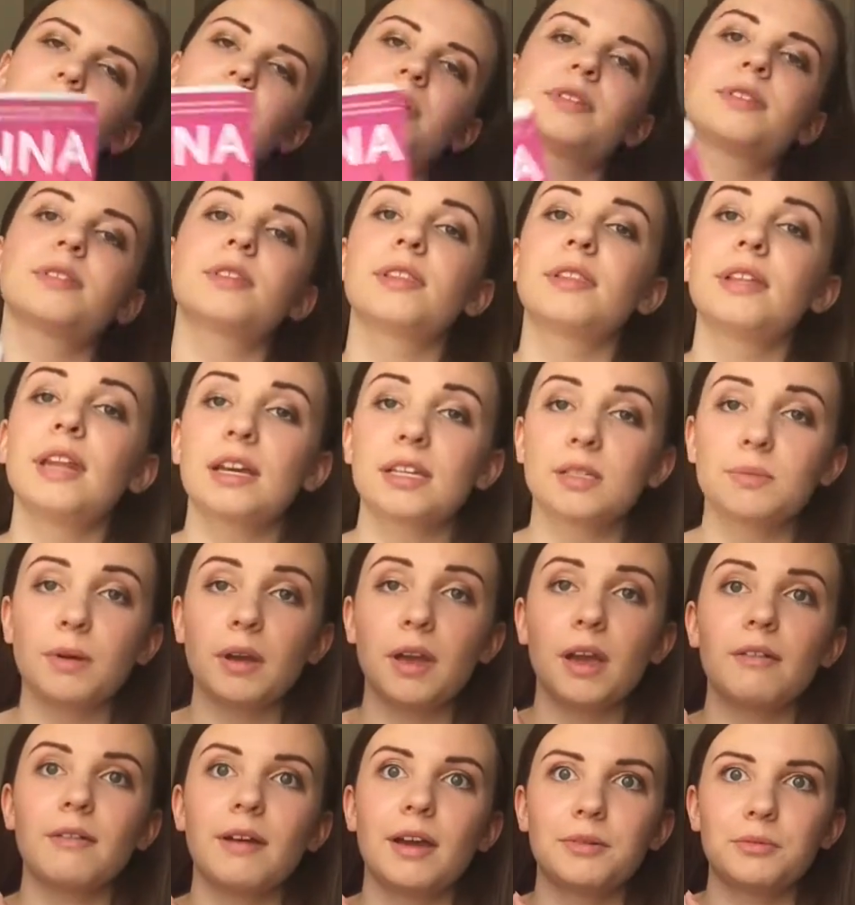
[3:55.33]
So the next book
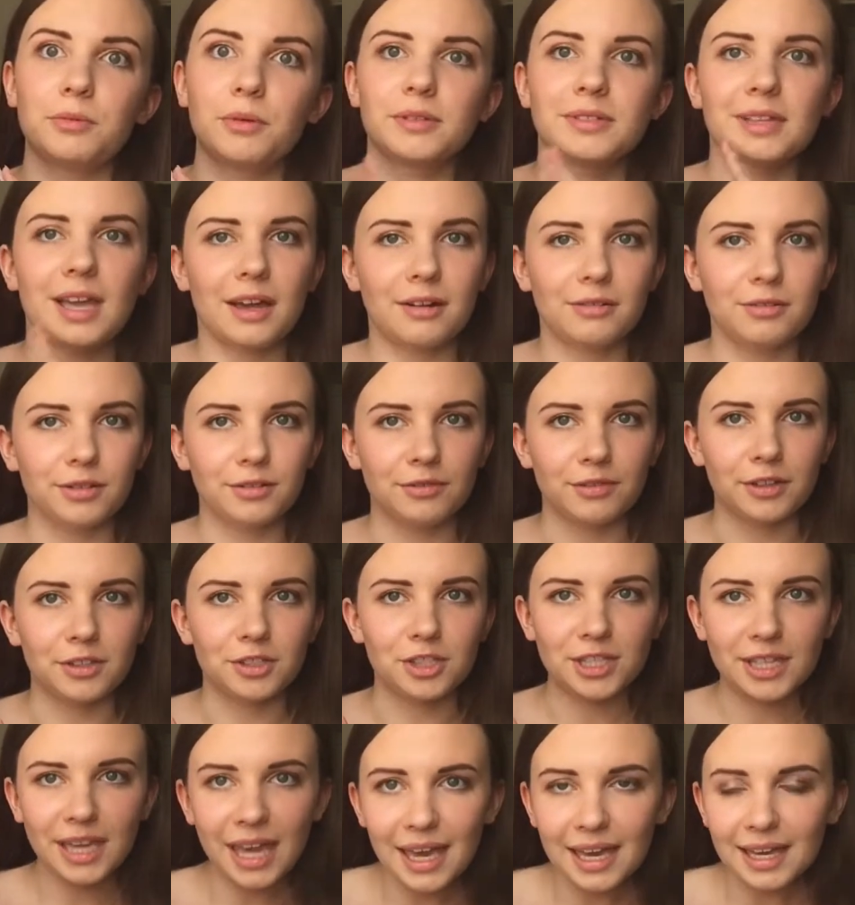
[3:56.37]
I read was Anna and the
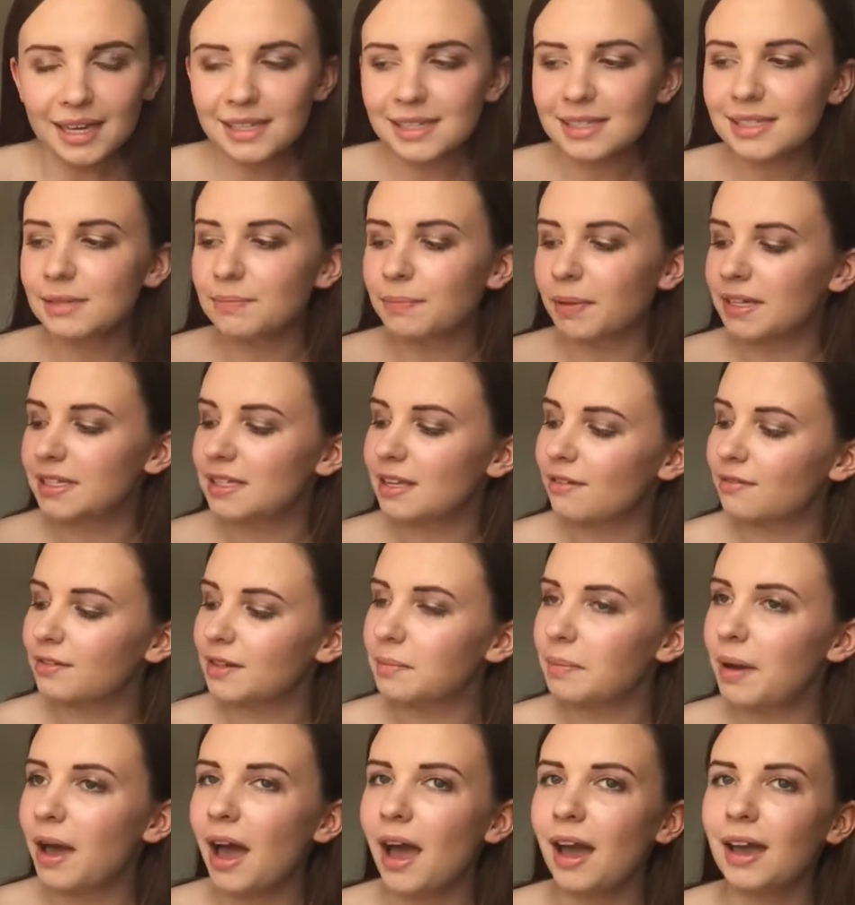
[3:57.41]
French Kiss by Stephanie
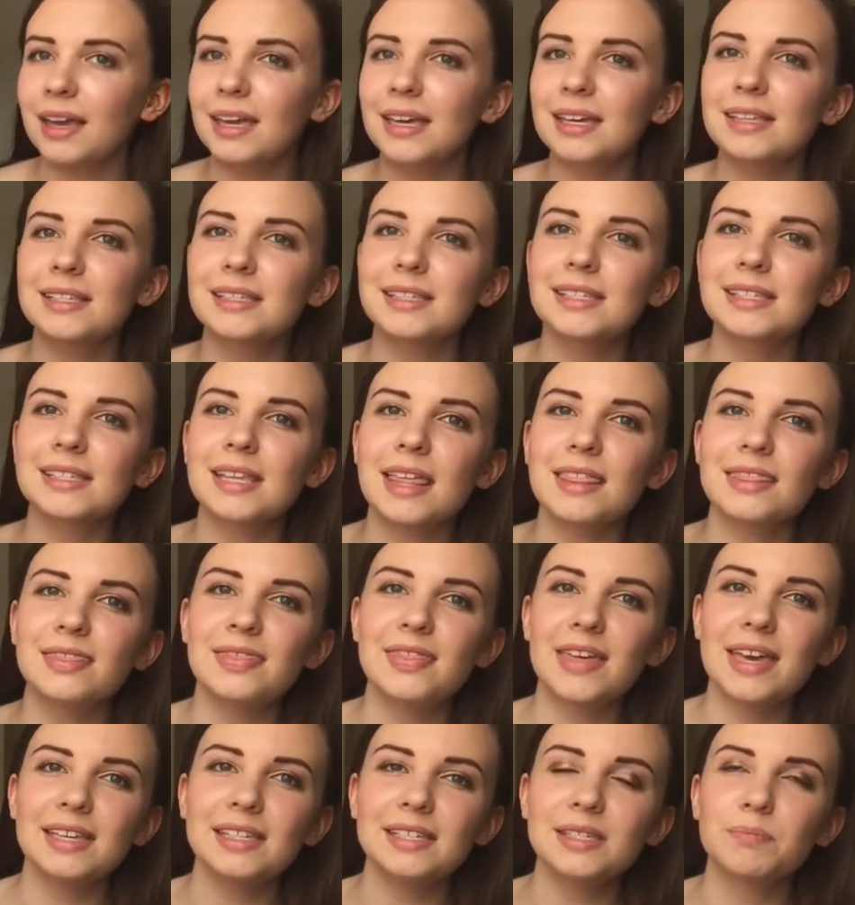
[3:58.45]
Perkins.
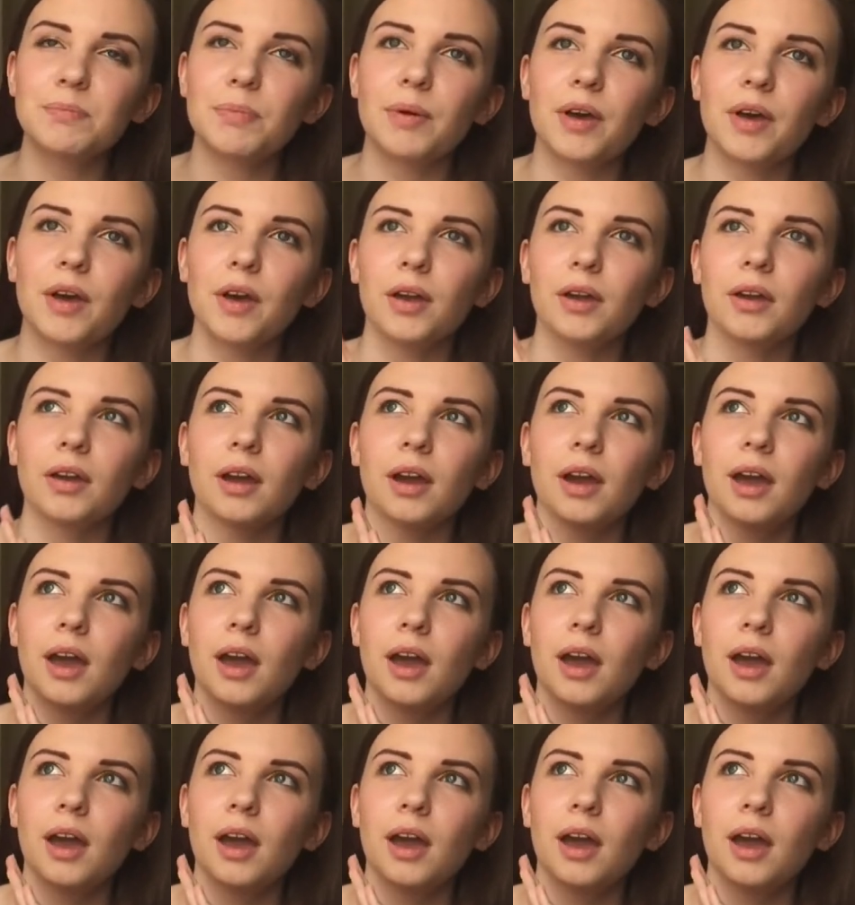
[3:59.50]
This book